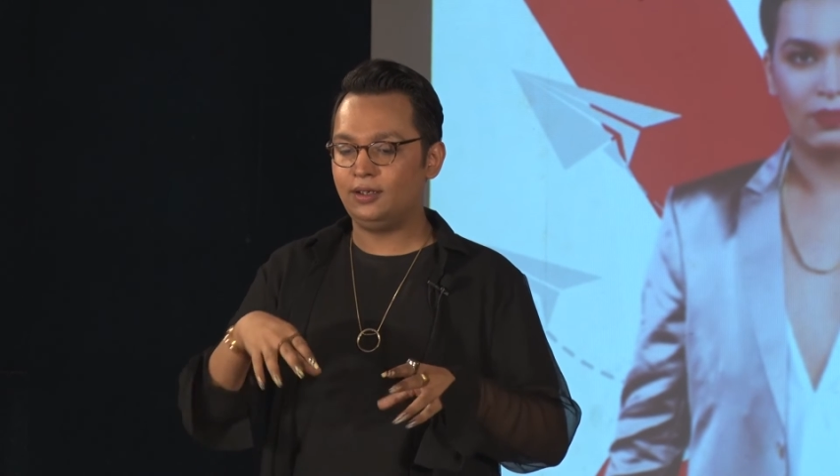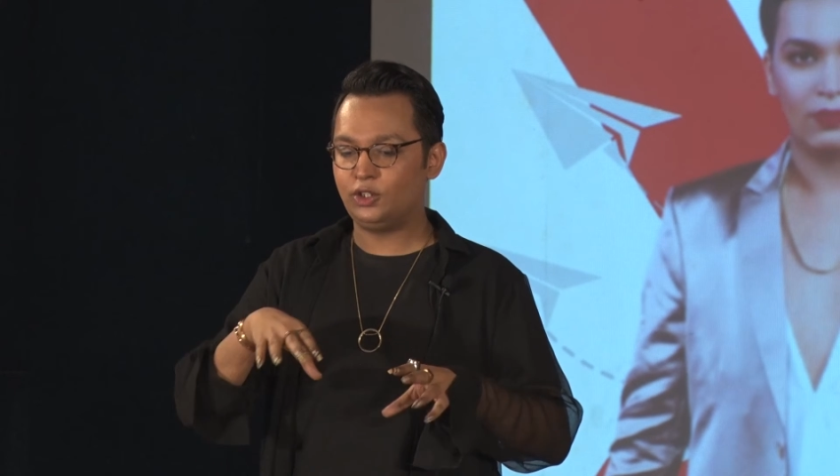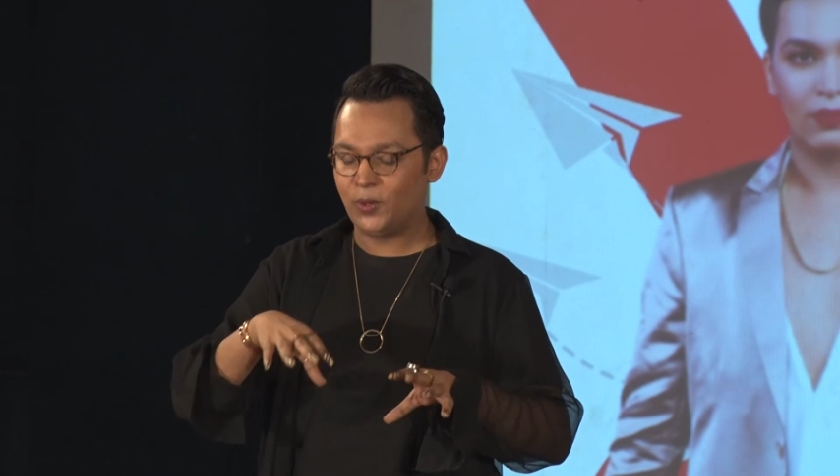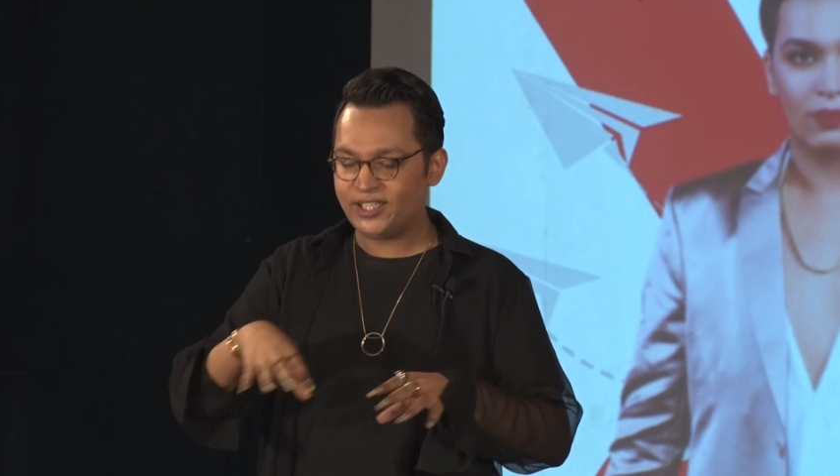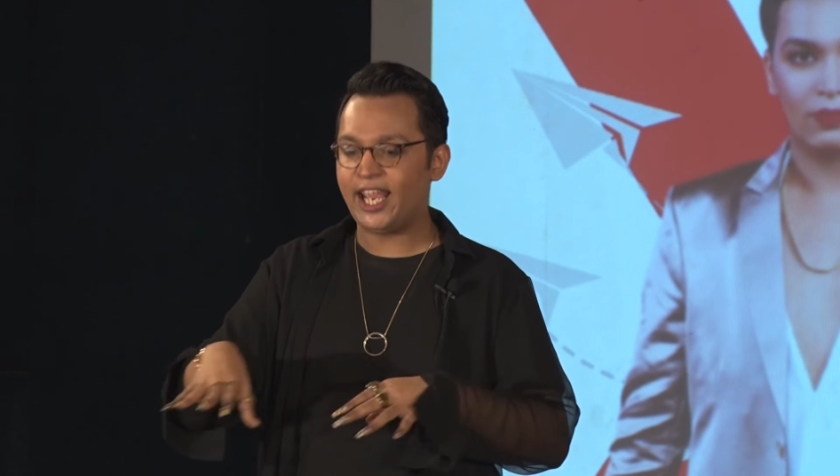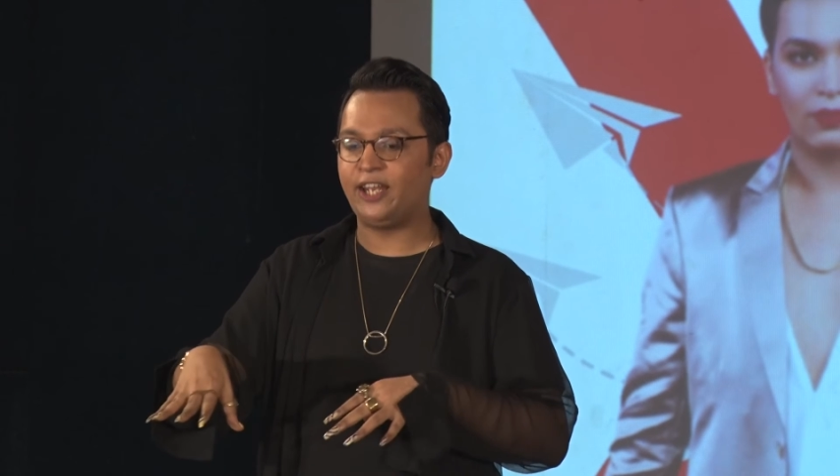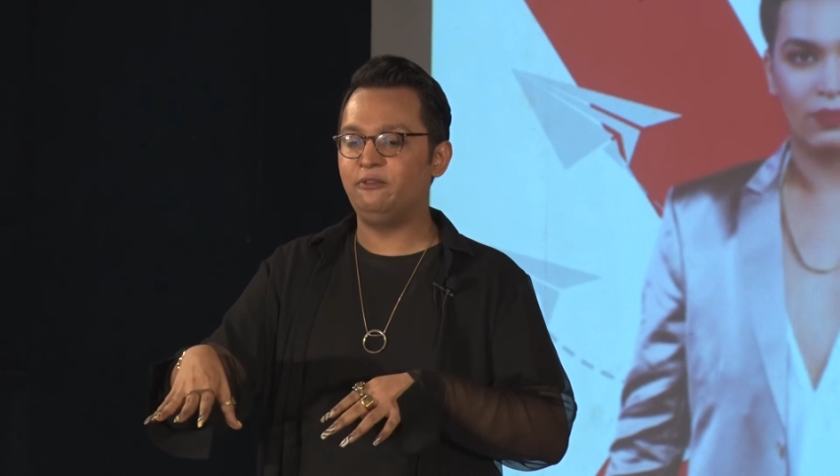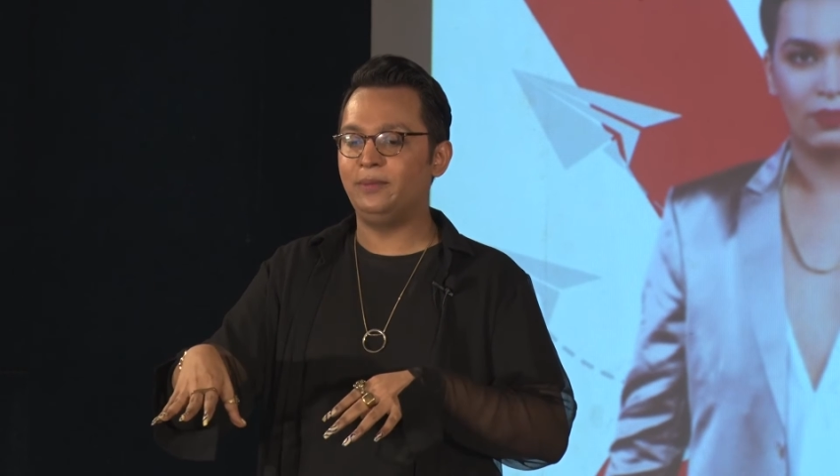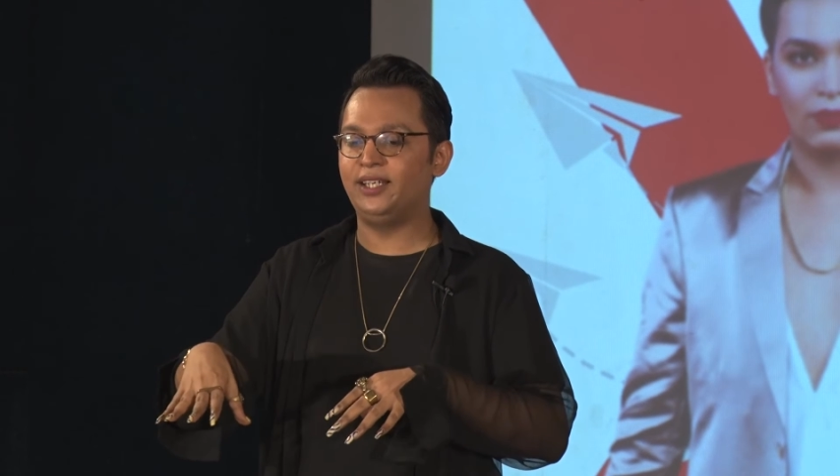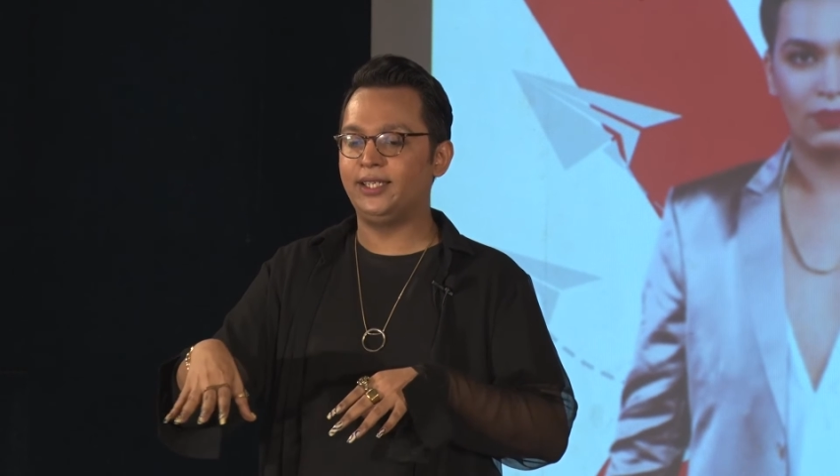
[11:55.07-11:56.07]
towards the end of
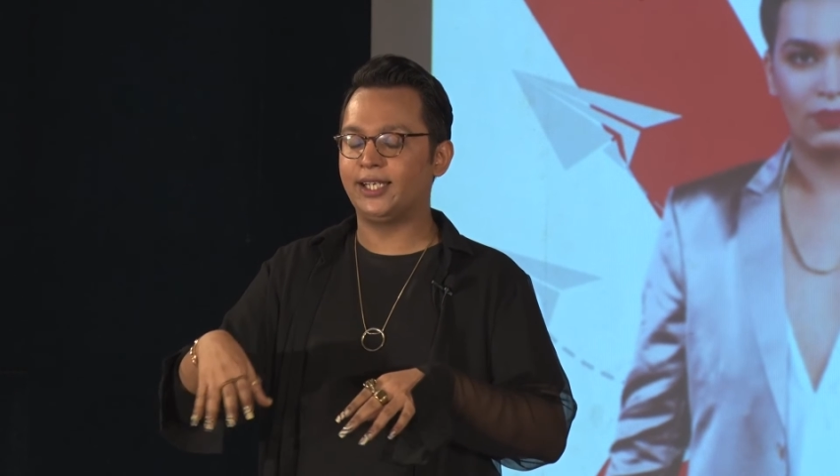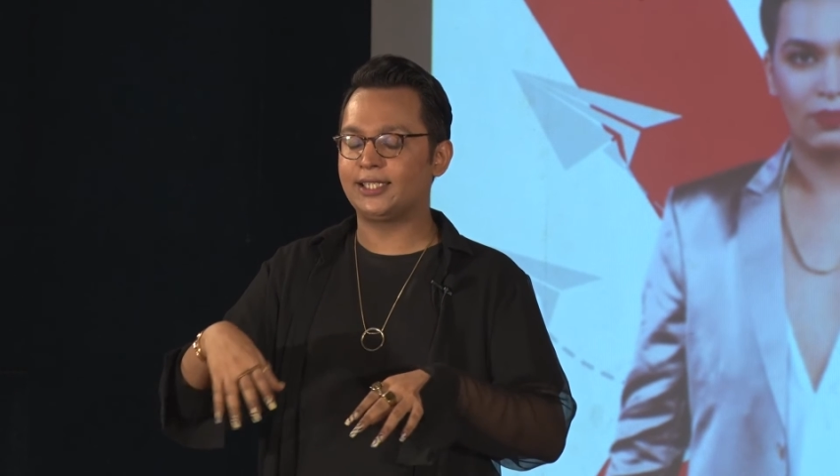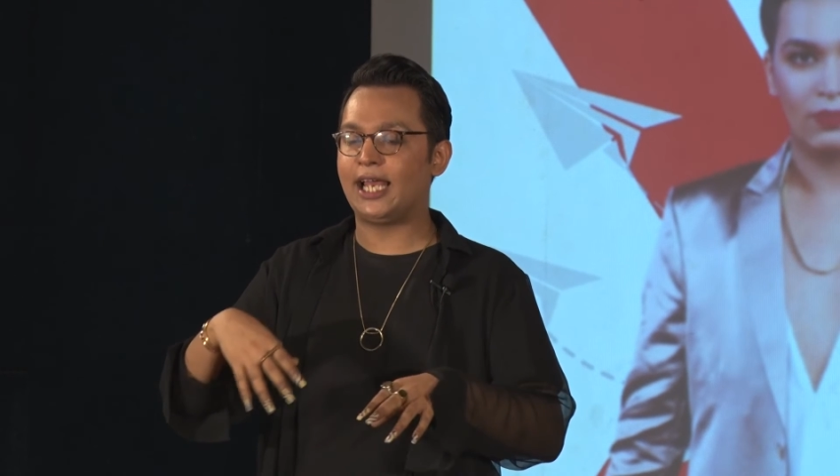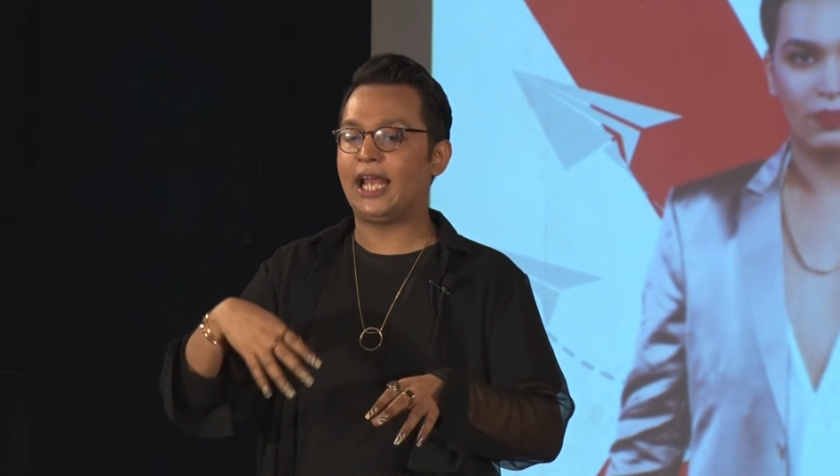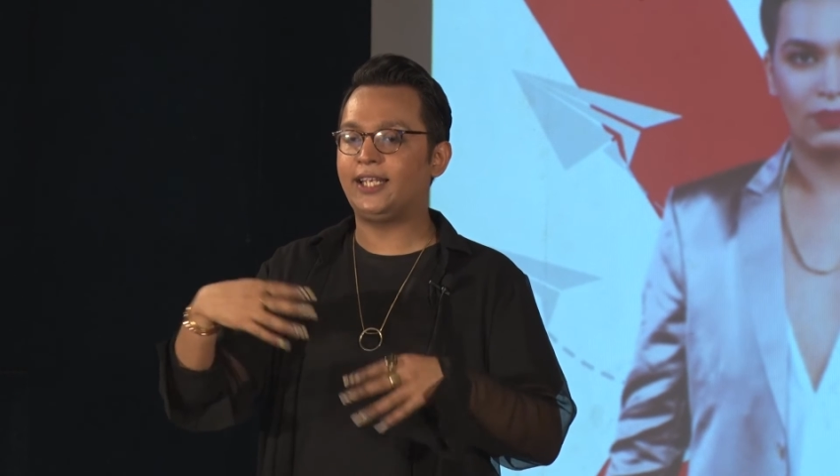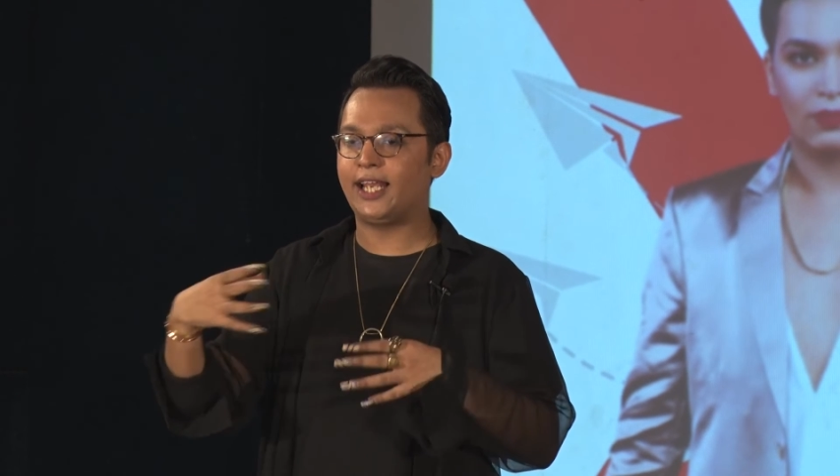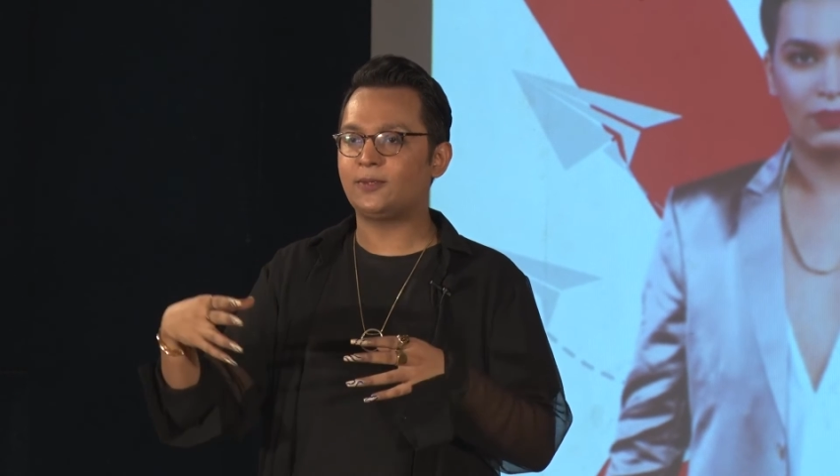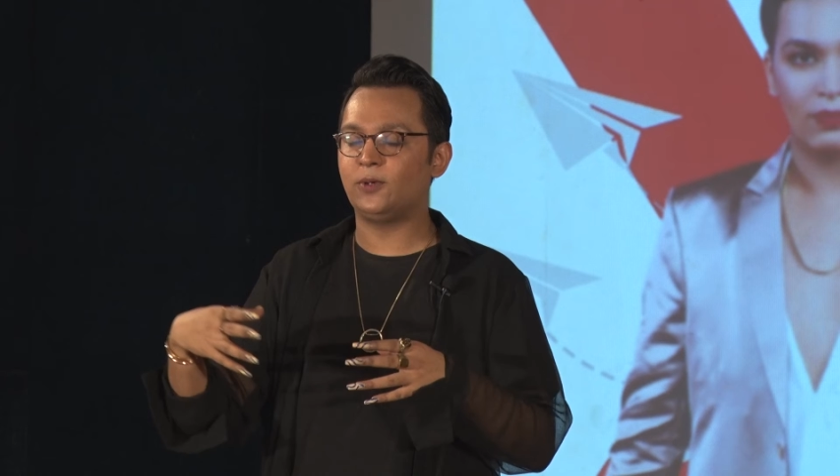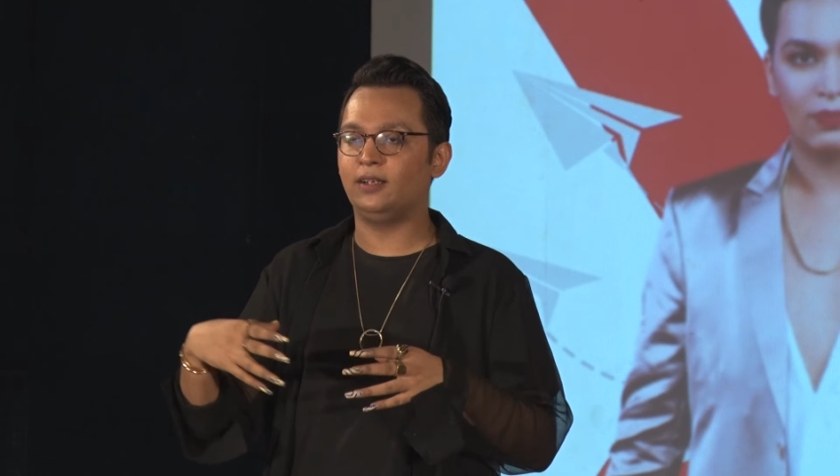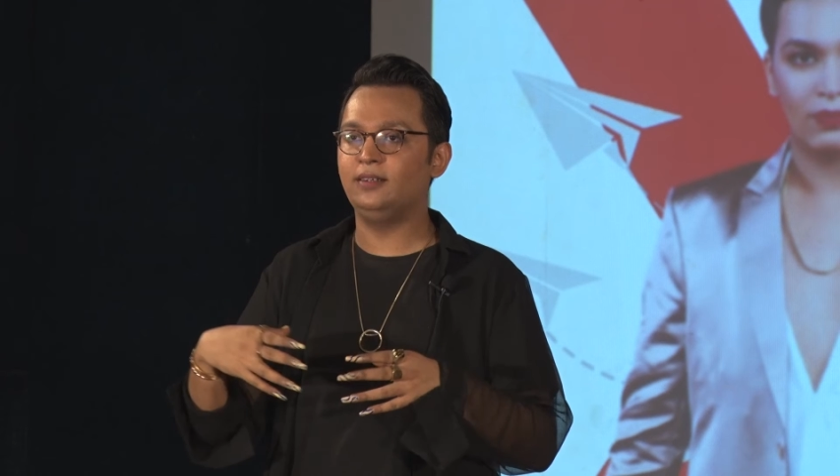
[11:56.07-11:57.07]
millennials and the
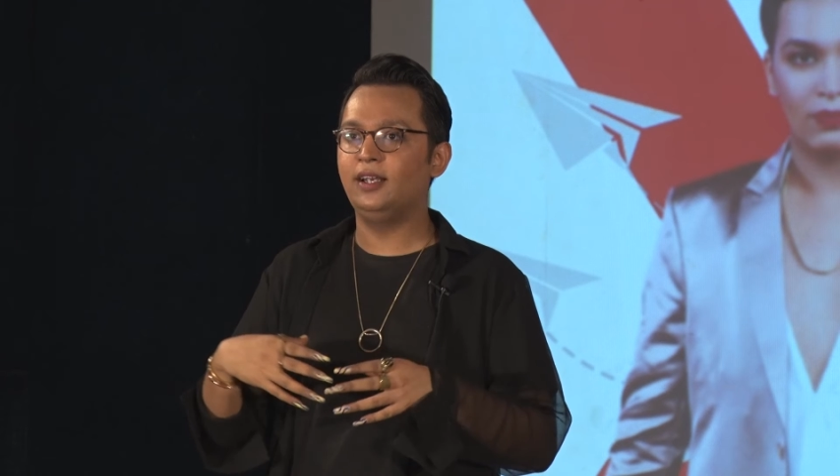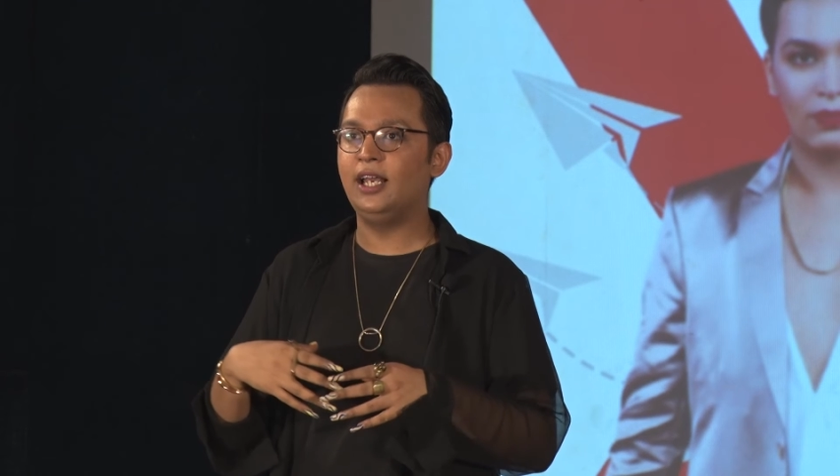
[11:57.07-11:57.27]
next one,